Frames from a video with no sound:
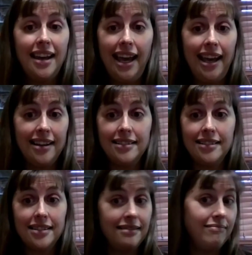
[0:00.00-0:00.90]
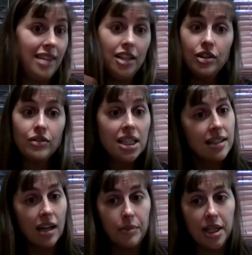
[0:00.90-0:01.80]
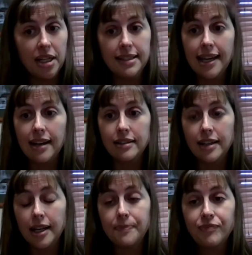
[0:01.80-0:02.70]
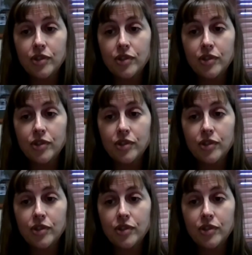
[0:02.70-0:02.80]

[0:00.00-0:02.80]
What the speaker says: and then you don't need to come in on Saturday.